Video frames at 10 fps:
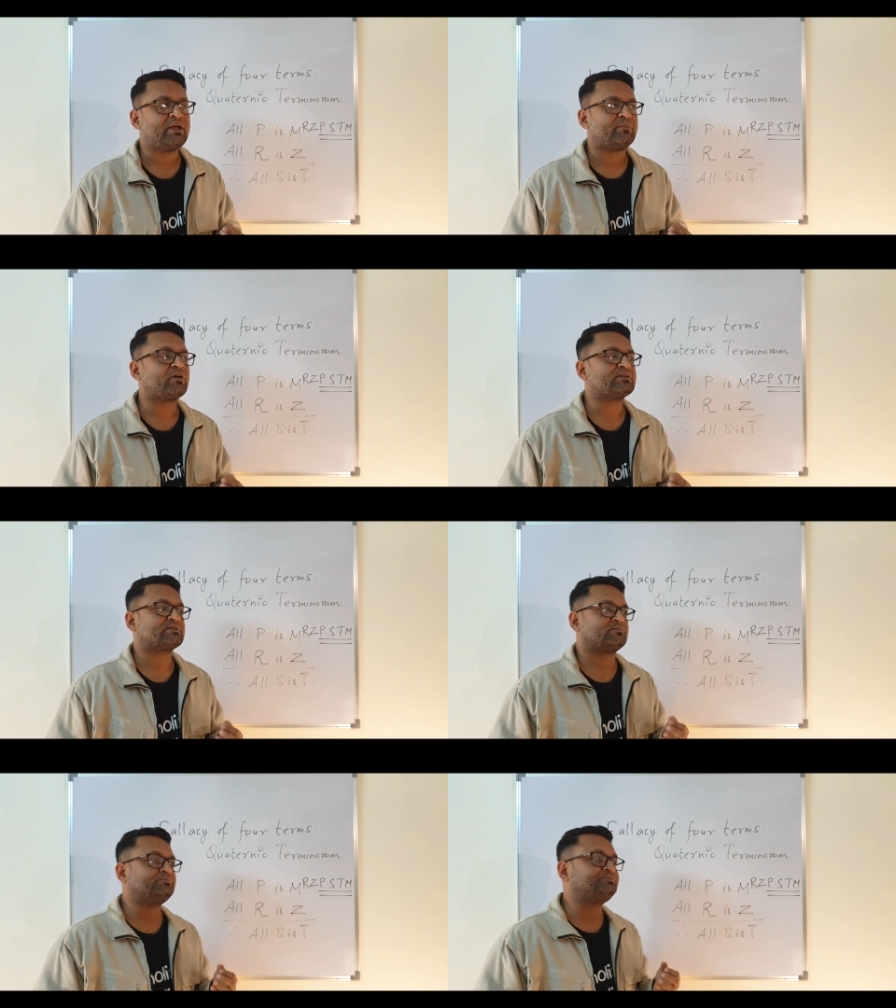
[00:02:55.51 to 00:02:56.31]

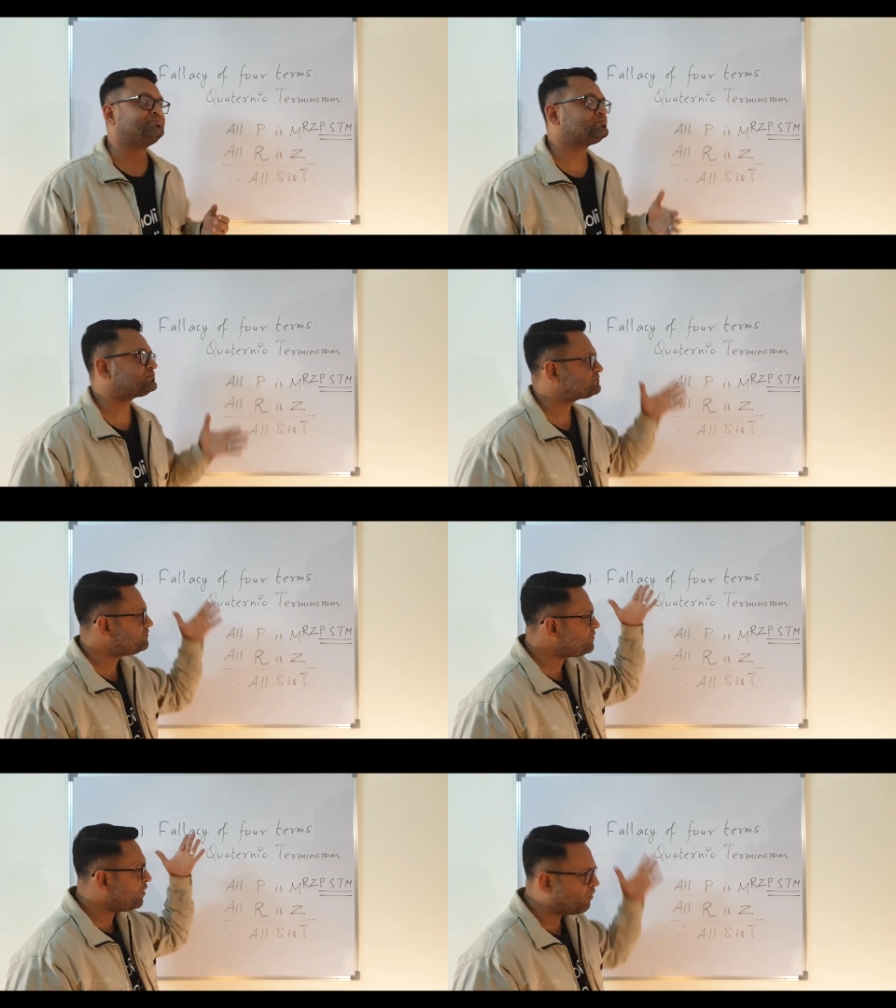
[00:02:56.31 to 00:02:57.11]
Because
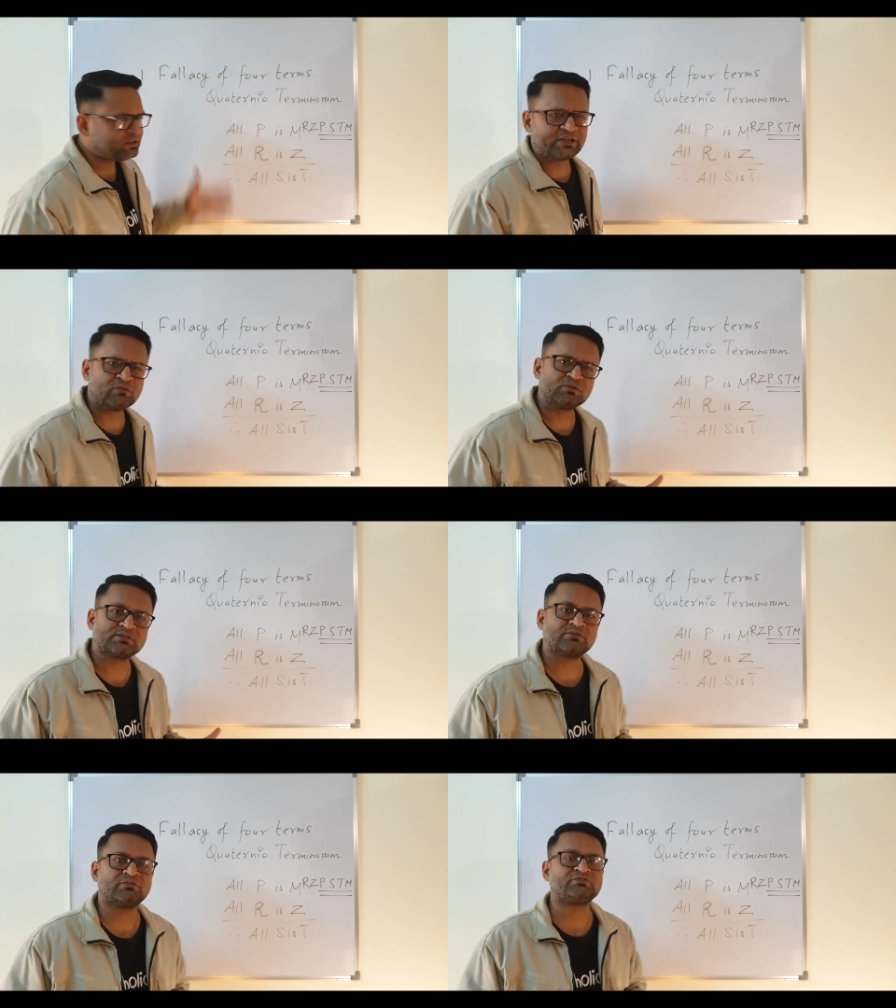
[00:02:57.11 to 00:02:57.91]
all the
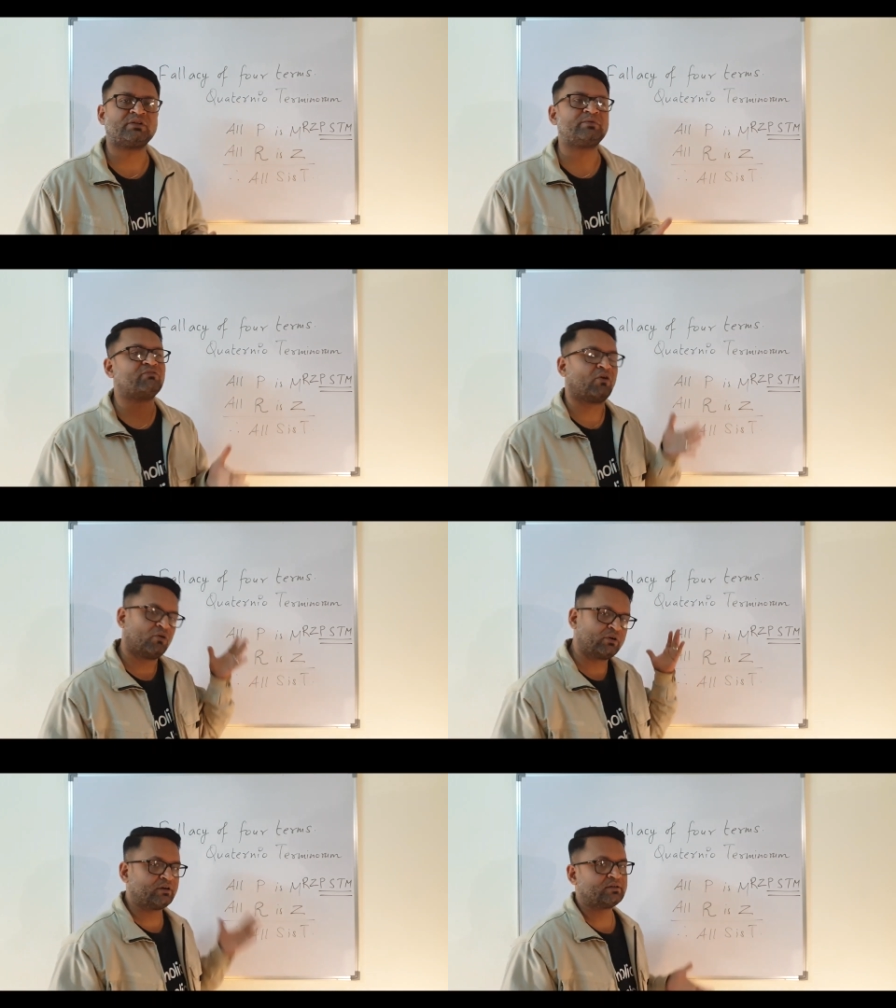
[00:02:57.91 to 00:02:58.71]
rules which will be
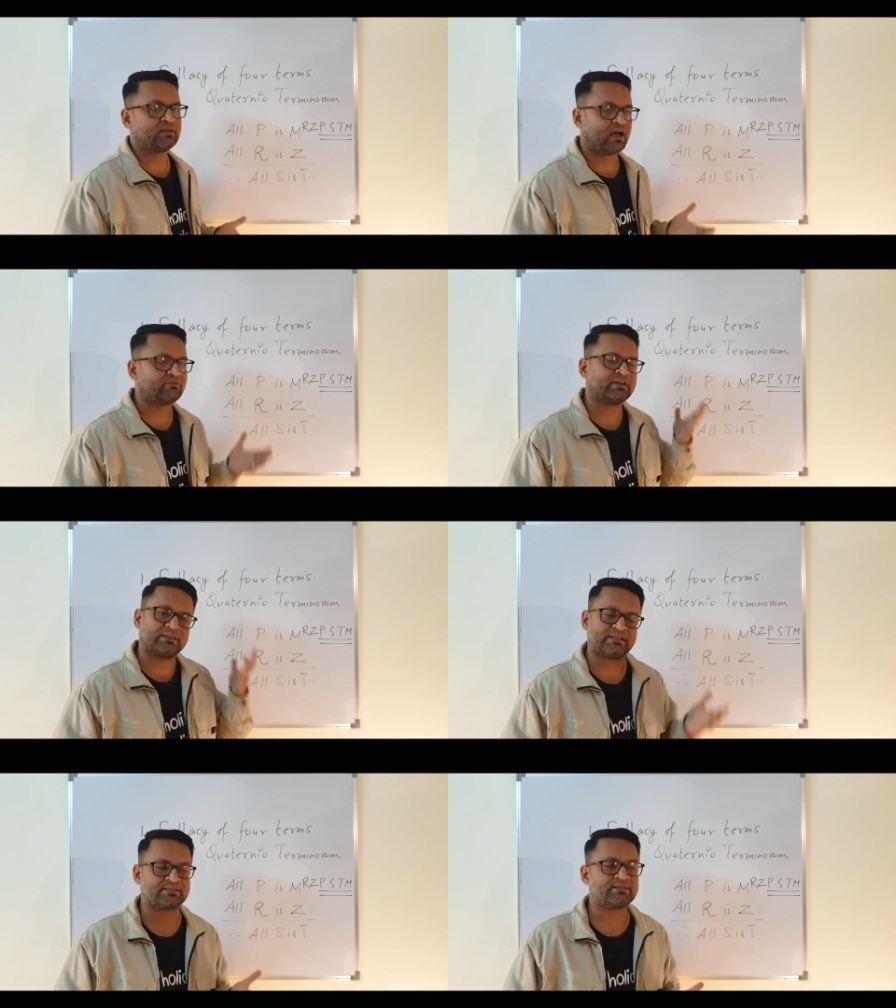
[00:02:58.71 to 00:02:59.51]
followed after
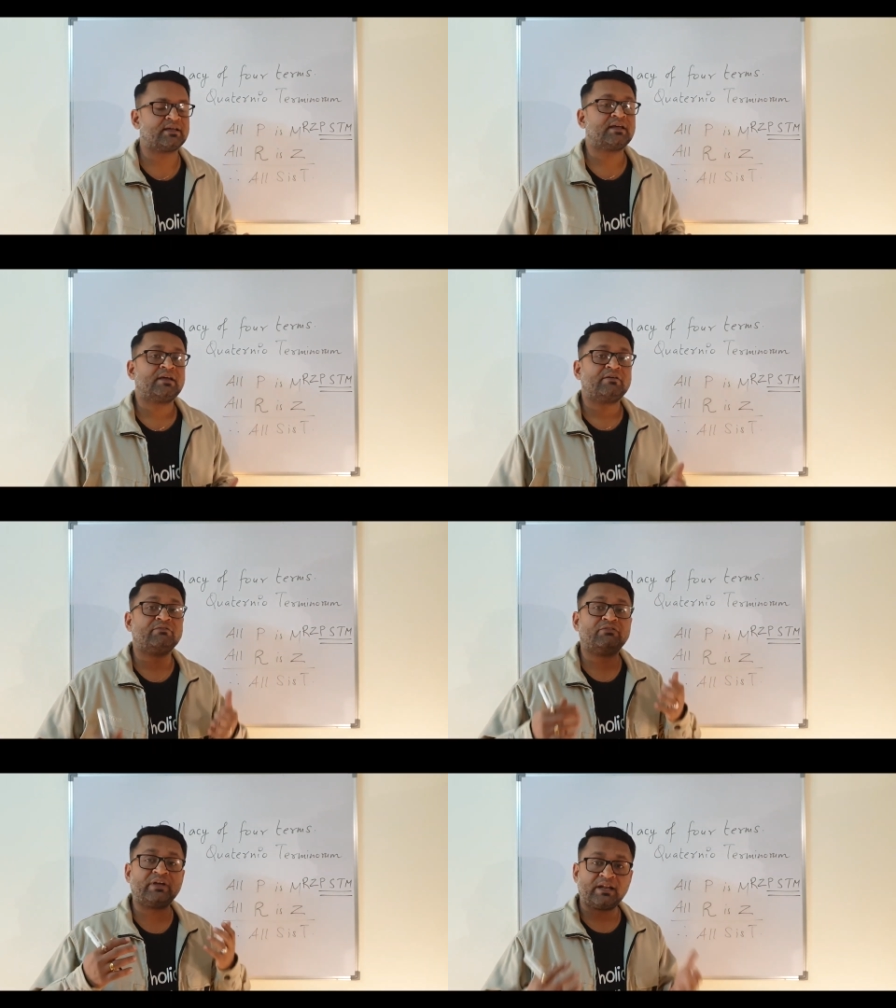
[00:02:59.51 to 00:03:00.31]
this
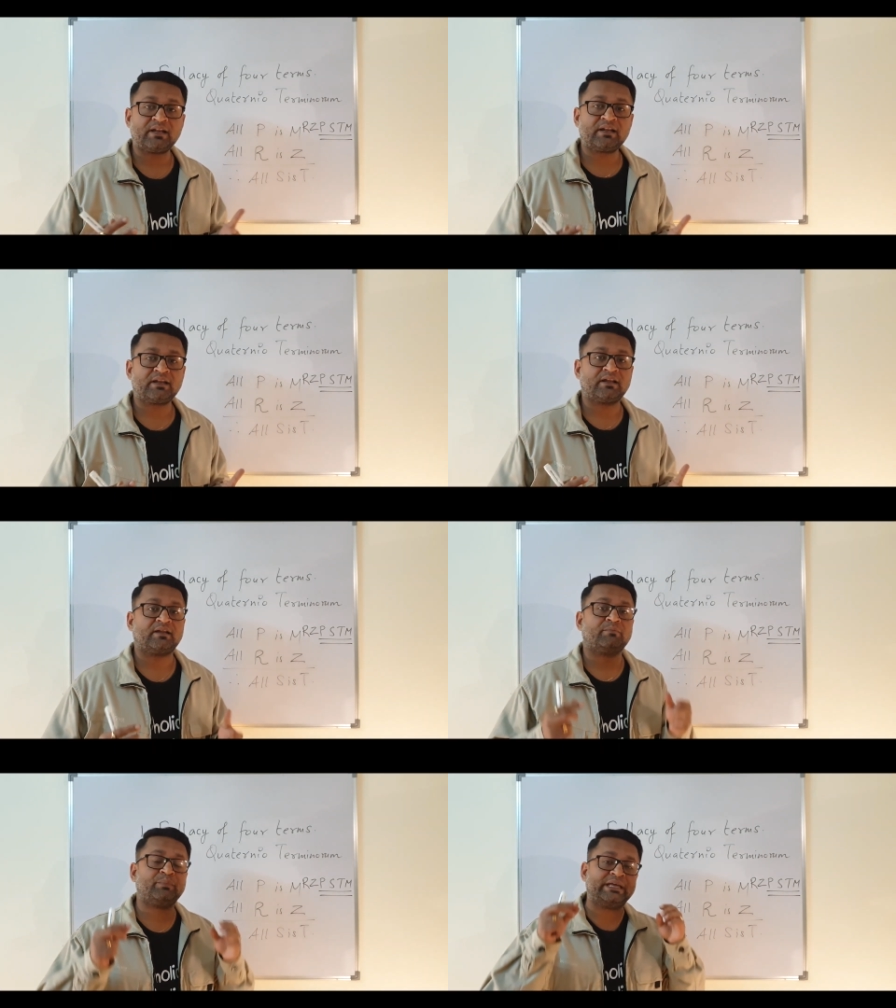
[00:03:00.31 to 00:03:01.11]
will
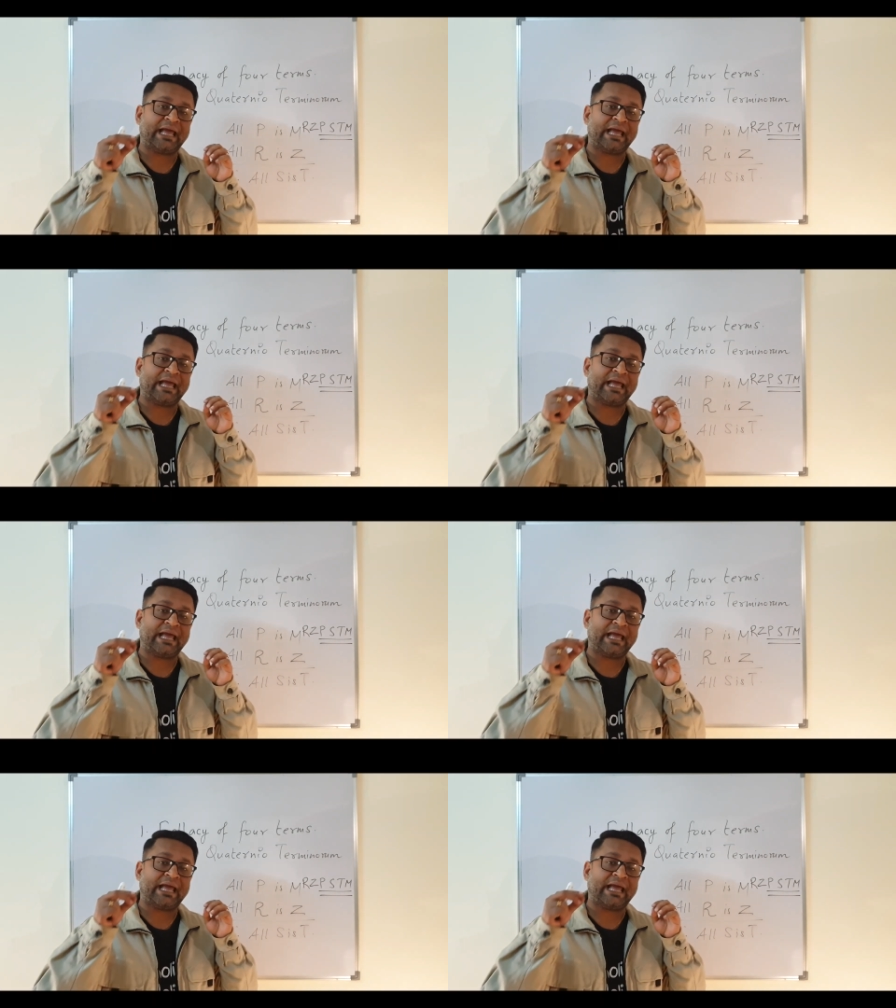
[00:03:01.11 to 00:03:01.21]
be